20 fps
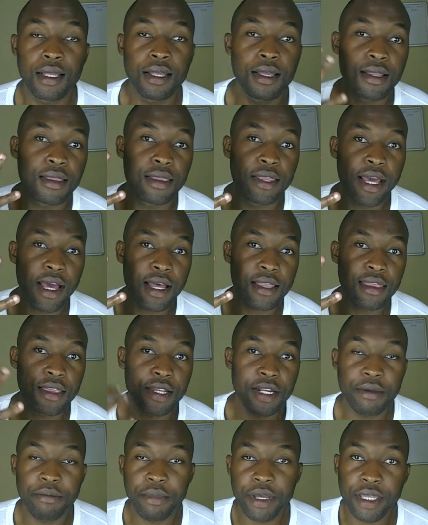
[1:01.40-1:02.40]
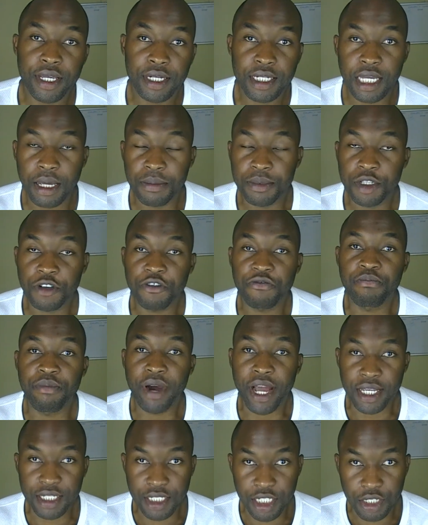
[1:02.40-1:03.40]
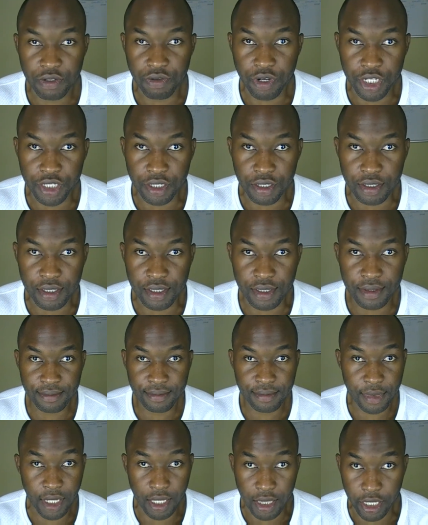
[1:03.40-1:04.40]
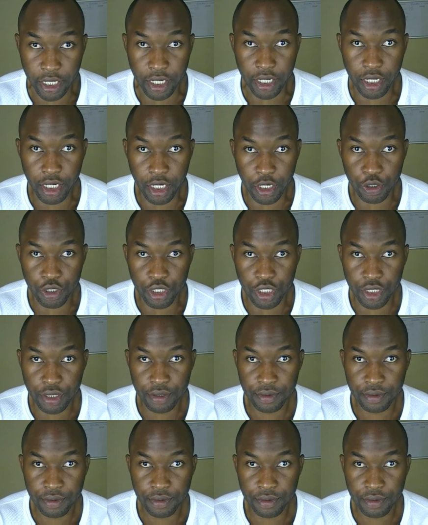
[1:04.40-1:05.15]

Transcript: there are three major types of buying situations, and they include,